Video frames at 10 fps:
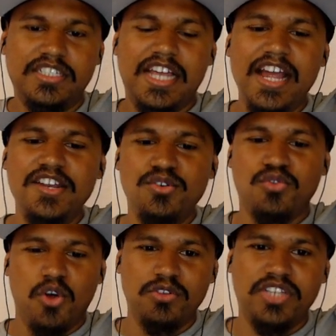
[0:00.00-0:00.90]
Is that a
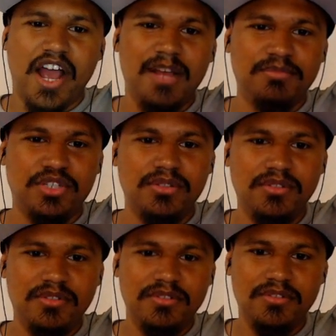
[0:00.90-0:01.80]
new Rotom
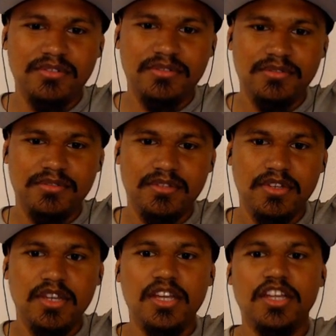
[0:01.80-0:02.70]

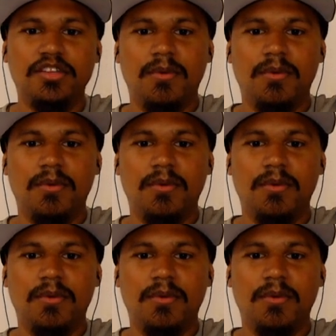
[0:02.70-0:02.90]
too?